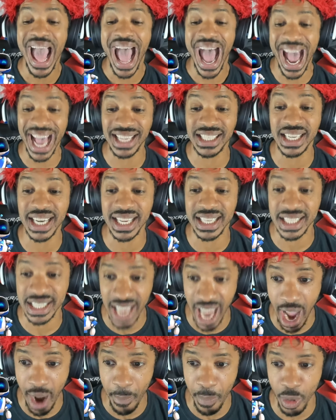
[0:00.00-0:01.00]
As an
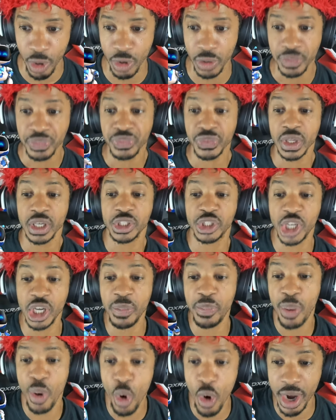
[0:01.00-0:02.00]
example, she
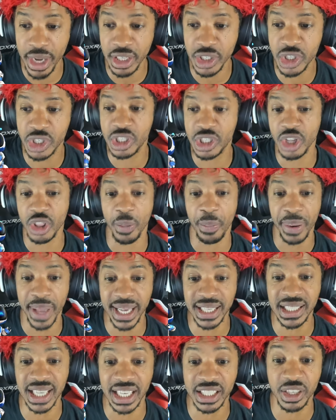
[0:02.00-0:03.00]
points to the
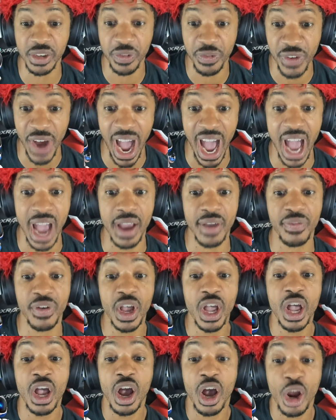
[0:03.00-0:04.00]
PlayStation 5
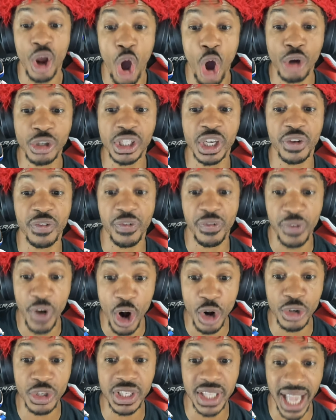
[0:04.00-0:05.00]
launching
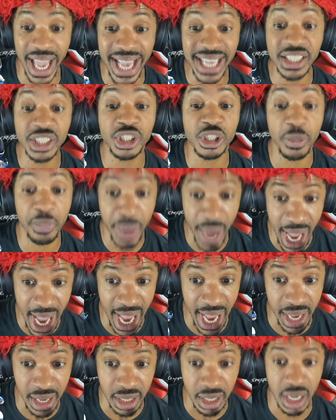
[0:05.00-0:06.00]
first in
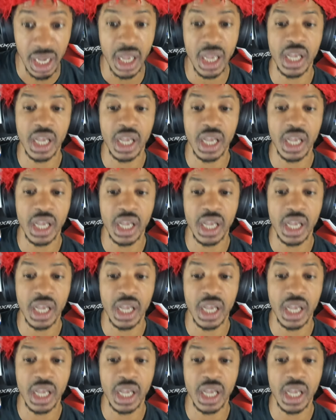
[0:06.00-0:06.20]
Japan.